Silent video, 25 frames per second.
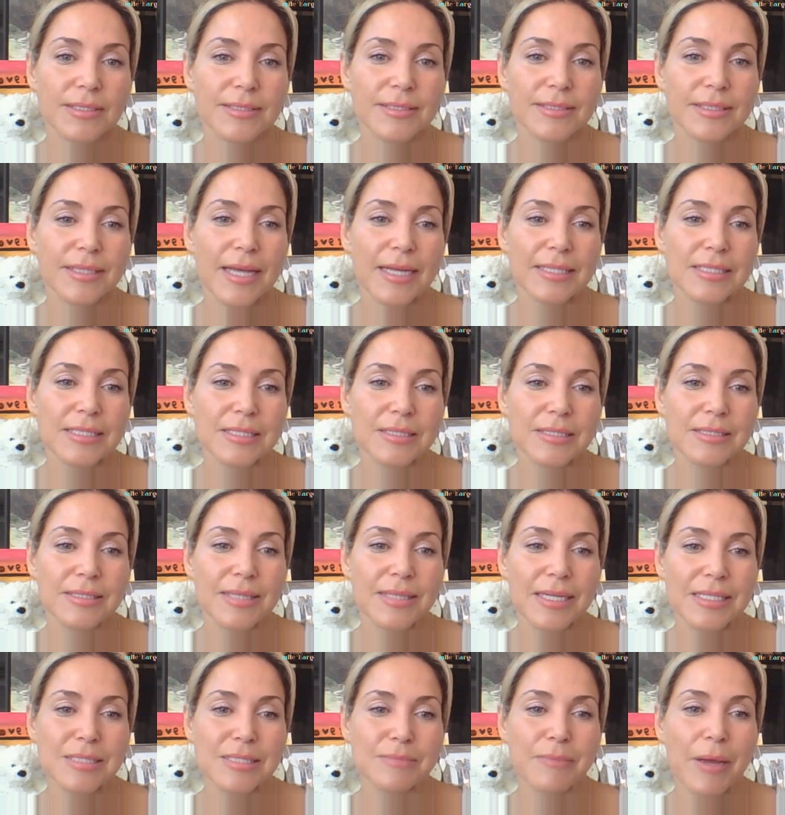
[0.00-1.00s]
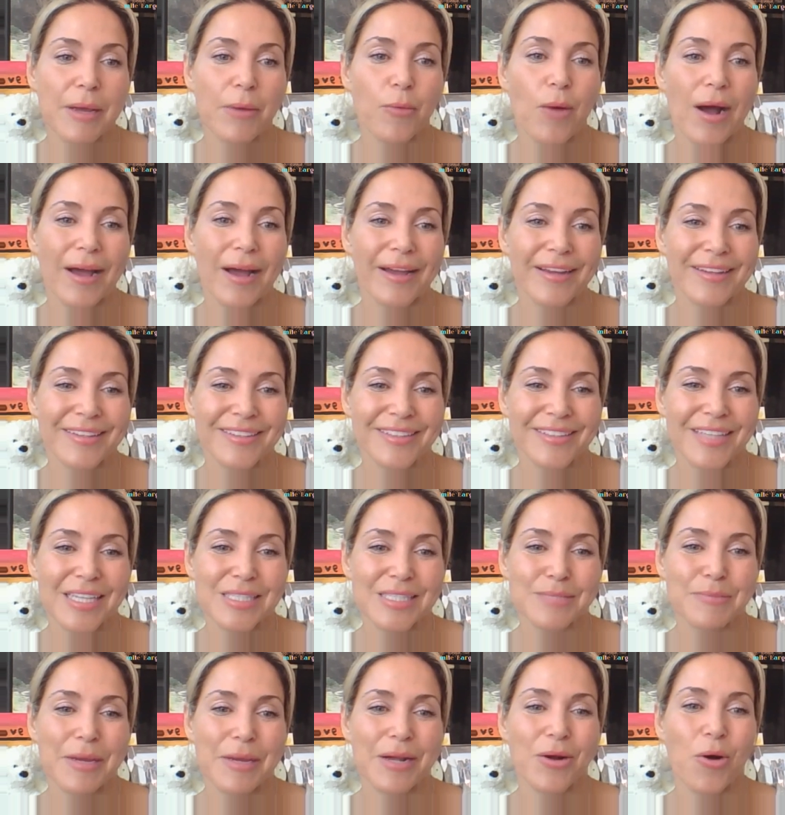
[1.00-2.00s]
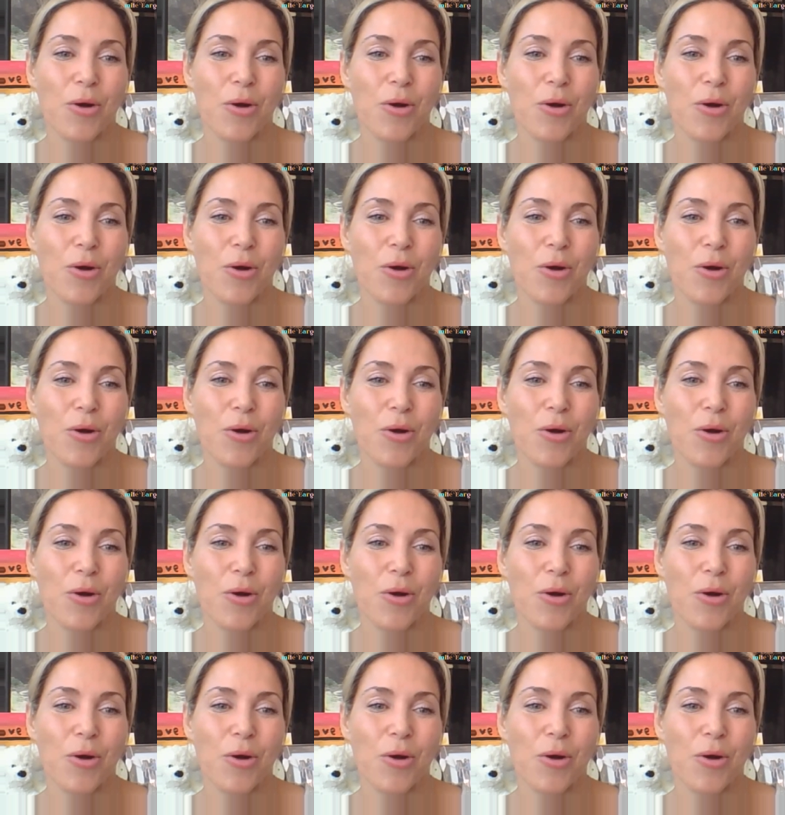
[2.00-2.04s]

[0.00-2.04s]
So that's my why. That's my